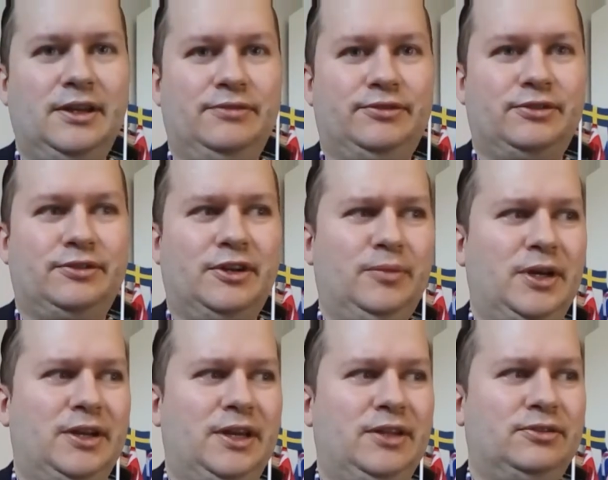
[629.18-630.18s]
if there's going to be
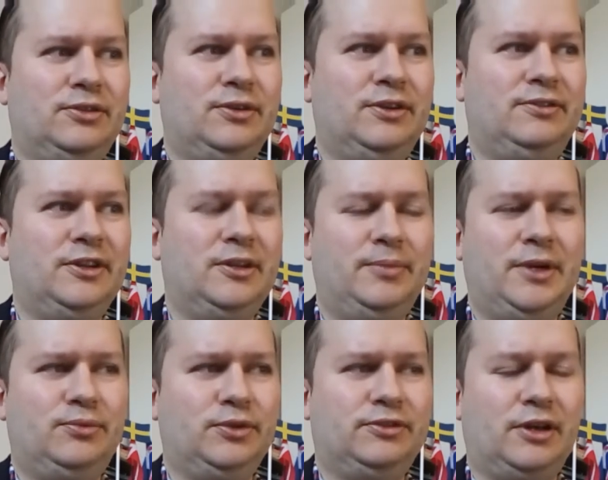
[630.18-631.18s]
an inter-Christian
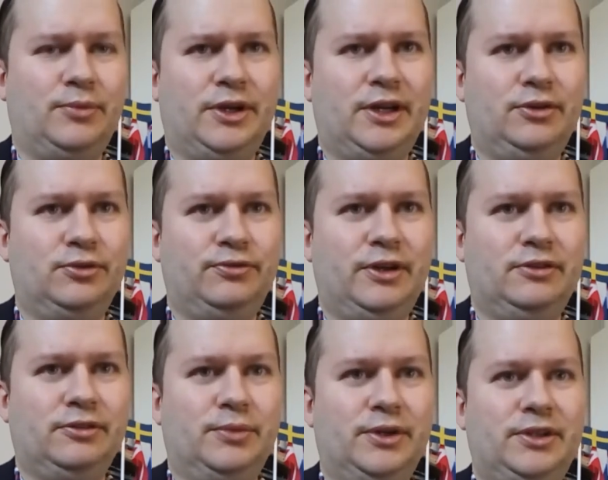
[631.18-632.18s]
debate with someone, I don't think
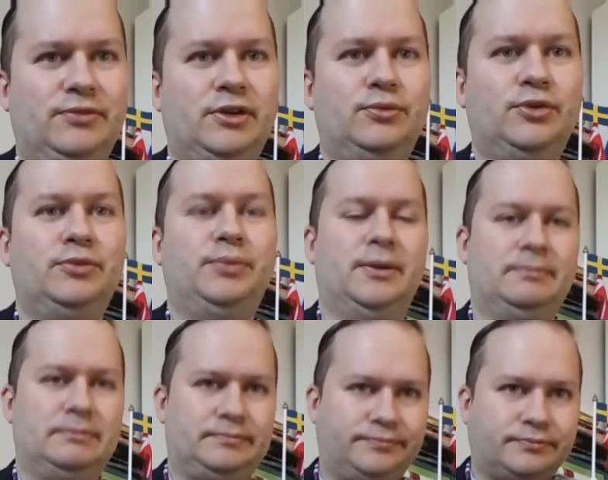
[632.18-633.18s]
so, but if there would be,
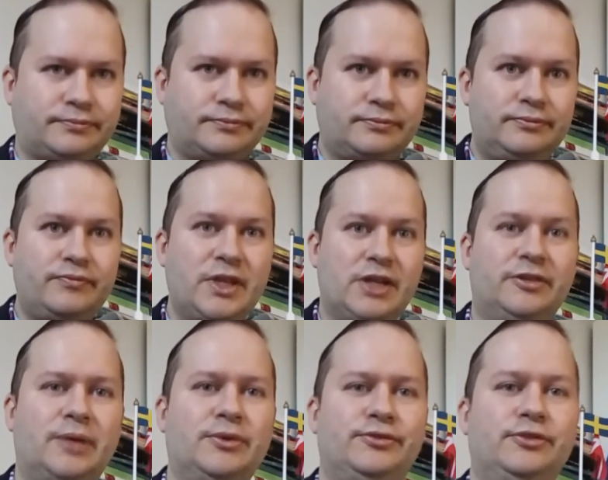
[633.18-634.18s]

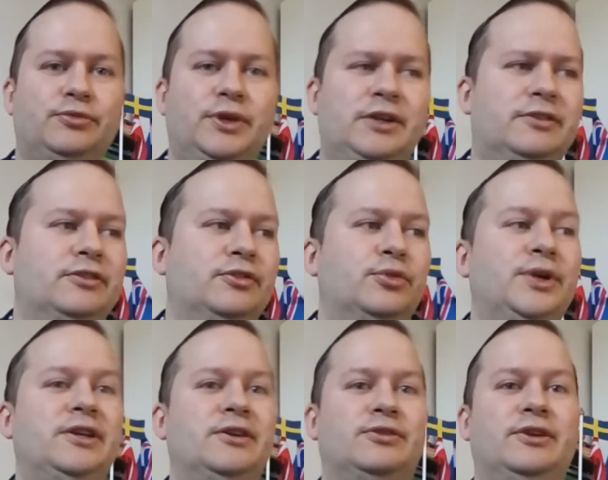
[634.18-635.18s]
some of the Swedish and
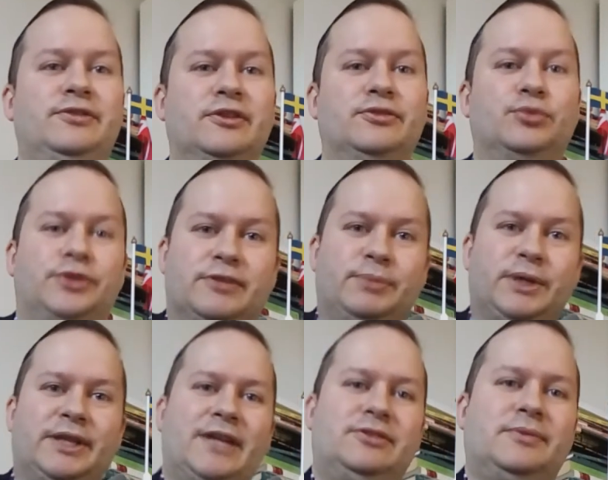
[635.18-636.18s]
Norwegian Christians would give me
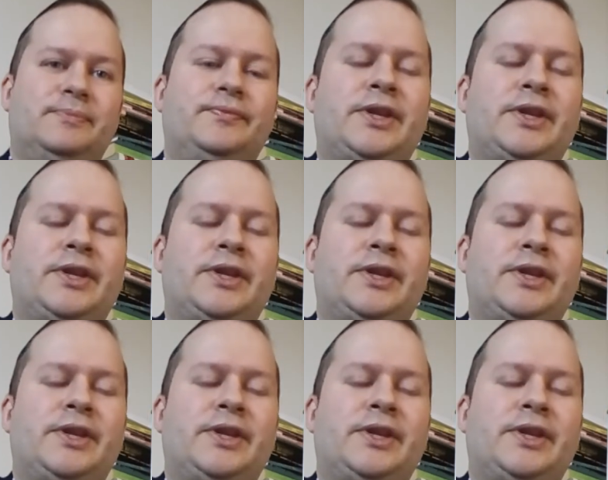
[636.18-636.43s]
that.